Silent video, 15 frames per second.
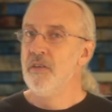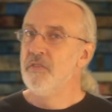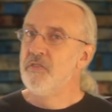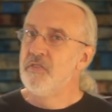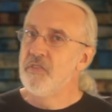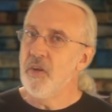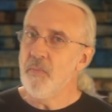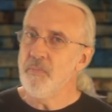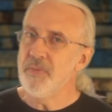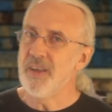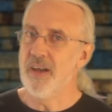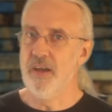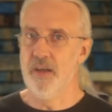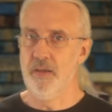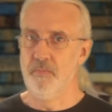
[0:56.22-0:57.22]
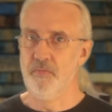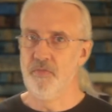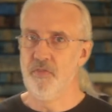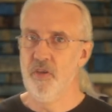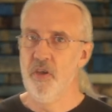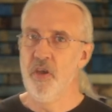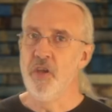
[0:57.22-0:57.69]

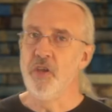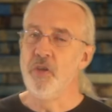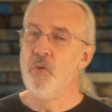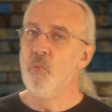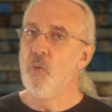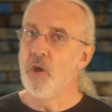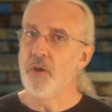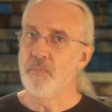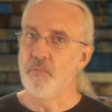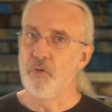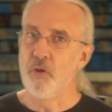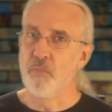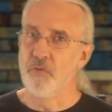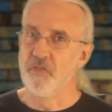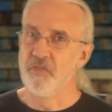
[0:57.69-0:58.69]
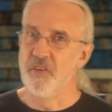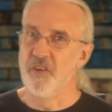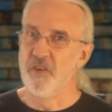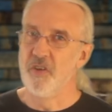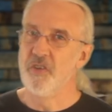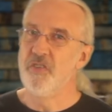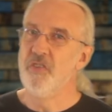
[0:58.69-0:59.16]
Sometimes you want
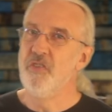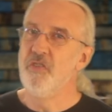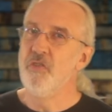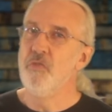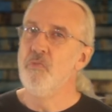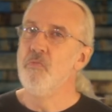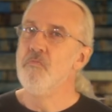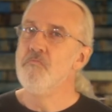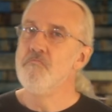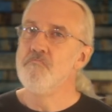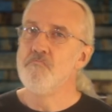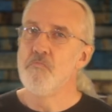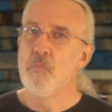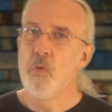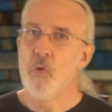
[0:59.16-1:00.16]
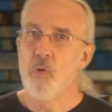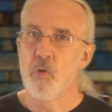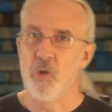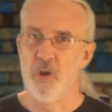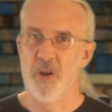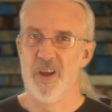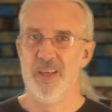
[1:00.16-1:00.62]
ProPresenter to do
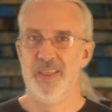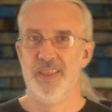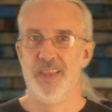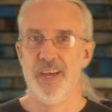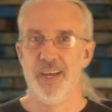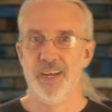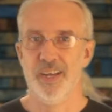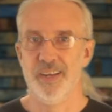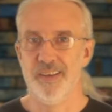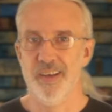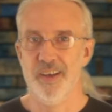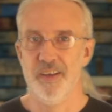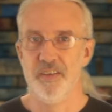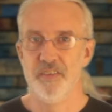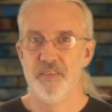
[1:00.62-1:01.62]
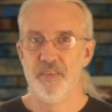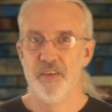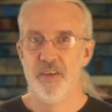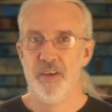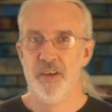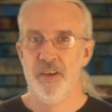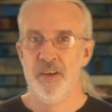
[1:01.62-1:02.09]
more than it does.
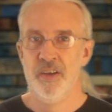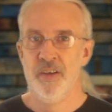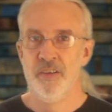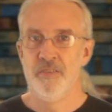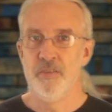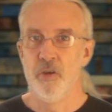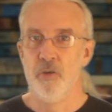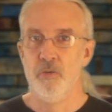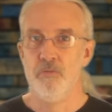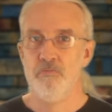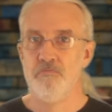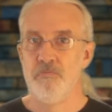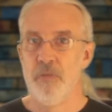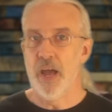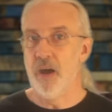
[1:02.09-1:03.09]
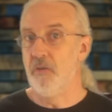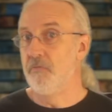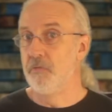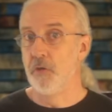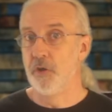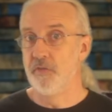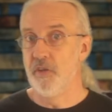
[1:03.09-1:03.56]
So how,
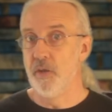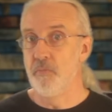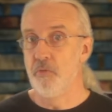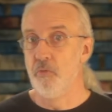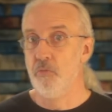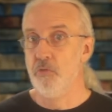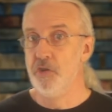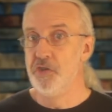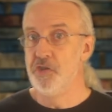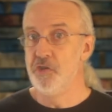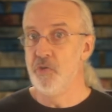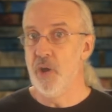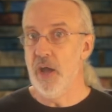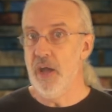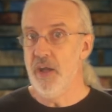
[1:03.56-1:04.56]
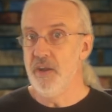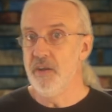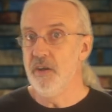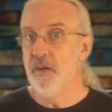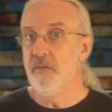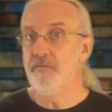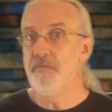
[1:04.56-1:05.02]
for example, would you add
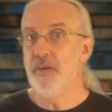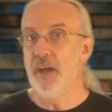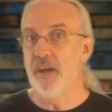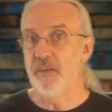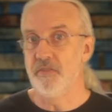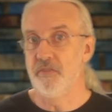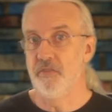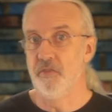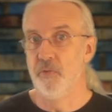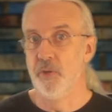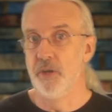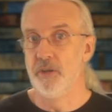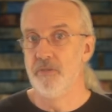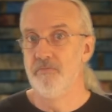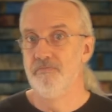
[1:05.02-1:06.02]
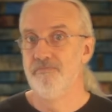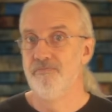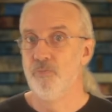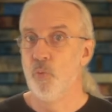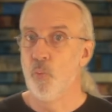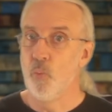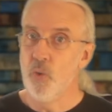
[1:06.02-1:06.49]
effects to it?
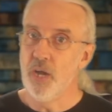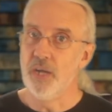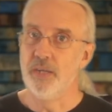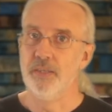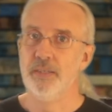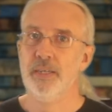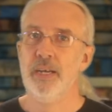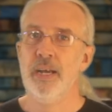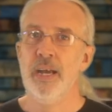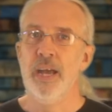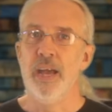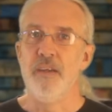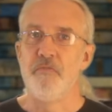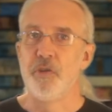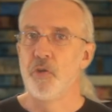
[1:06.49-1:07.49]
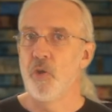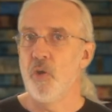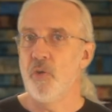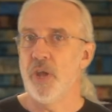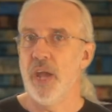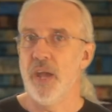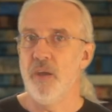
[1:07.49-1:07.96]
Well, if you're
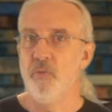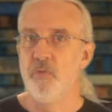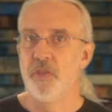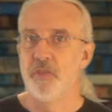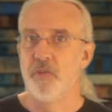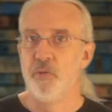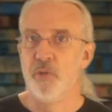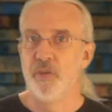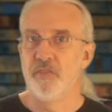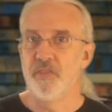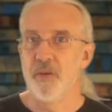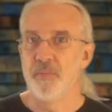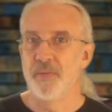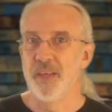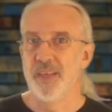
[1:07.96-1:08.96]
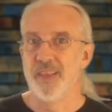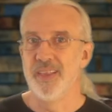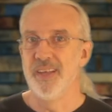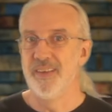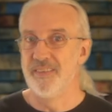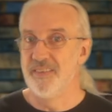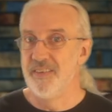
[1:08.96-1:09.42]
okay with doing something
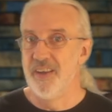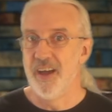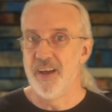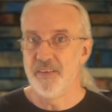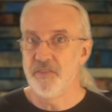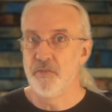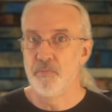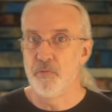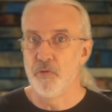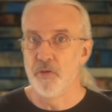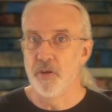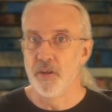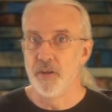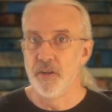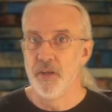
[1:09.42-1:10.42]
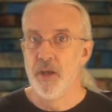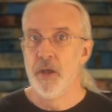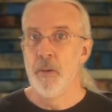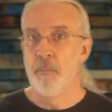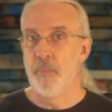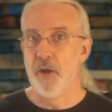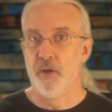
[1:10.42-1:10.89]
that's not supported
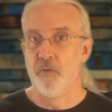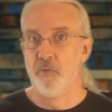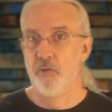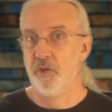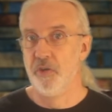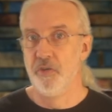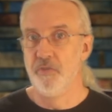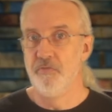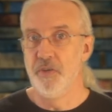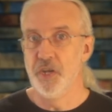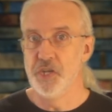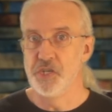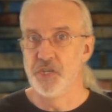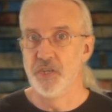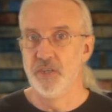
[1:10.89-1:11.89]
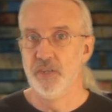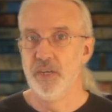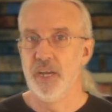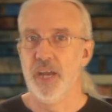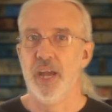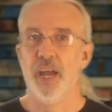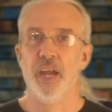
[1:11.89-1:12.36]
by Renewed Vision,
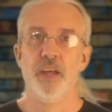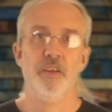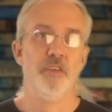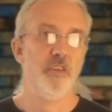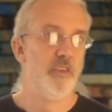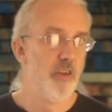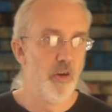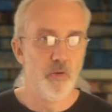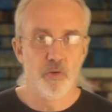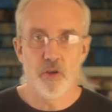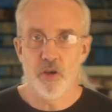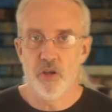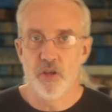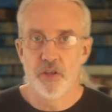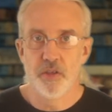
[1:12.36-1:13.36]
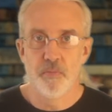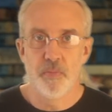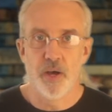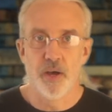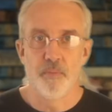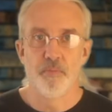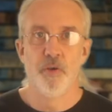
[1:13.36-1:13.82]
and don't call them
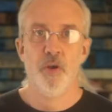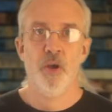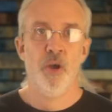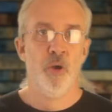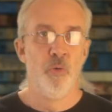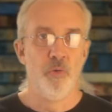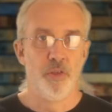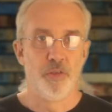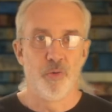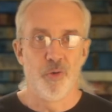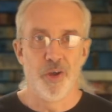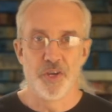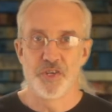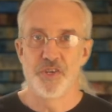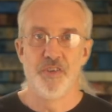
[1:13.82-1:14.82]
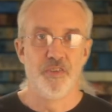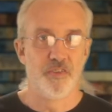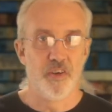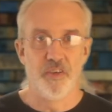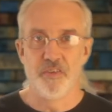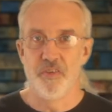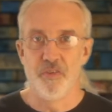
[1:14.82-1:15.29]
up with questions
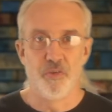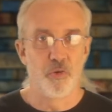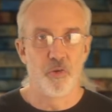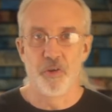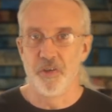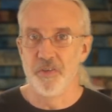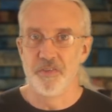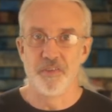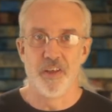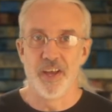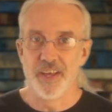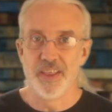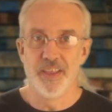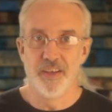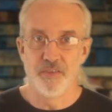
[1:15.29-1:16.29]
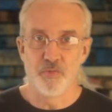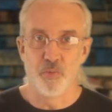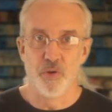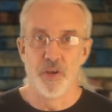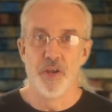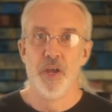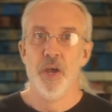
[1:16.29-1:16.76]
on tutorials like this
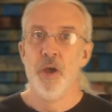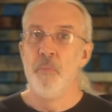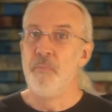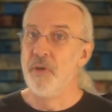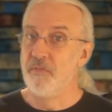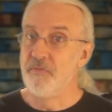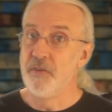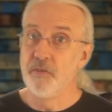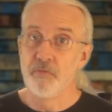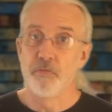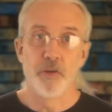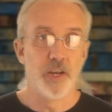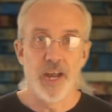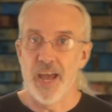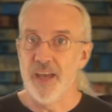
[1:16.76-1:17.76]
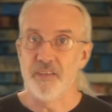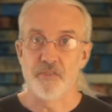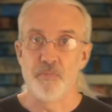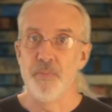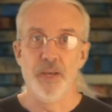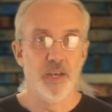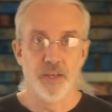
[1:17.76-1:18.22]
one, but feel free to
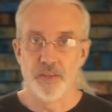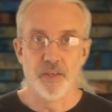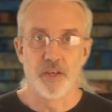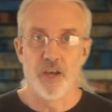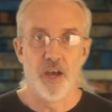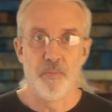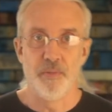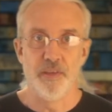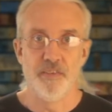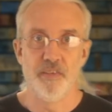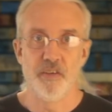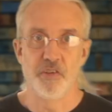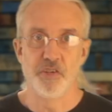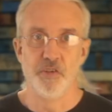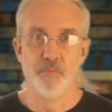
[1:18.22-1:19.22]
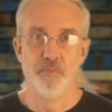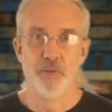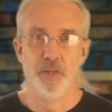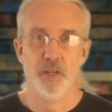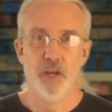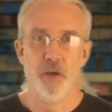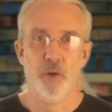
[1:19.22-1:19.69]
ask me in the comment section
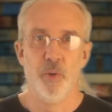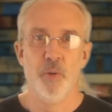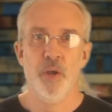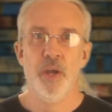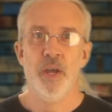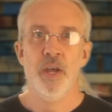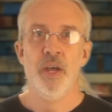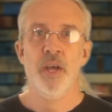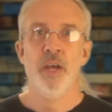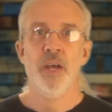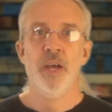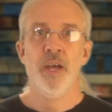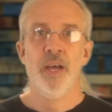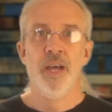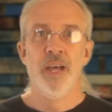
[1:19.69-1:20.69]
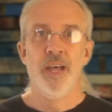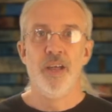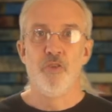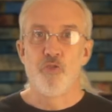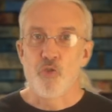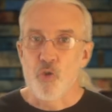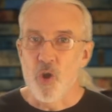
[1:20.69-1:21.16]
below,
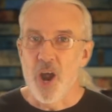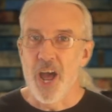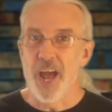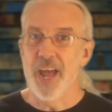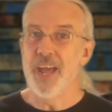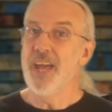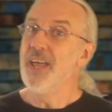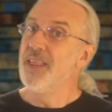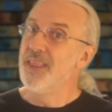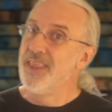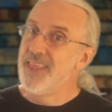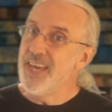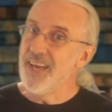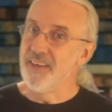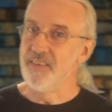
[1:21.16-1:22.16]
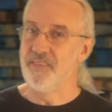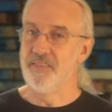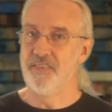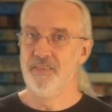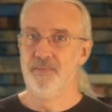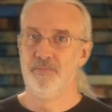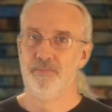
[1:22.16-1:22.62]
try this.